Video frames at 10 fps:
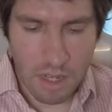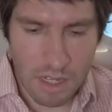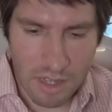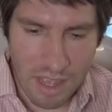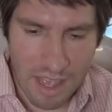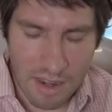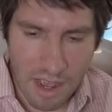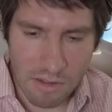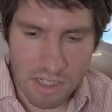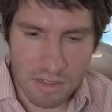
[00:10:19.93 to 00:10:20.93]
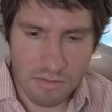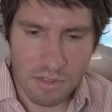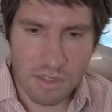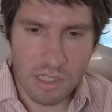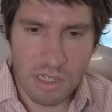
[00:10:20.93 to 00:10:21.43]
Uh, and I
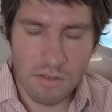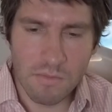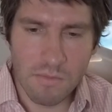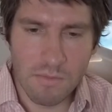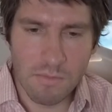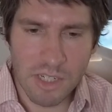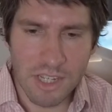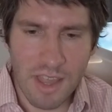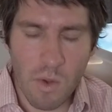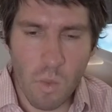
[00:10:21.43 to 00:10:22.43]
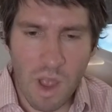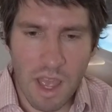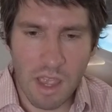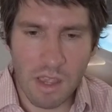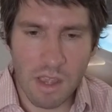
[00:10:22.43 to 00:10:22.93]
also you know much in that
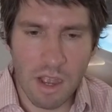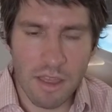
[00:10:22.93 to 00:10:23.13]
way,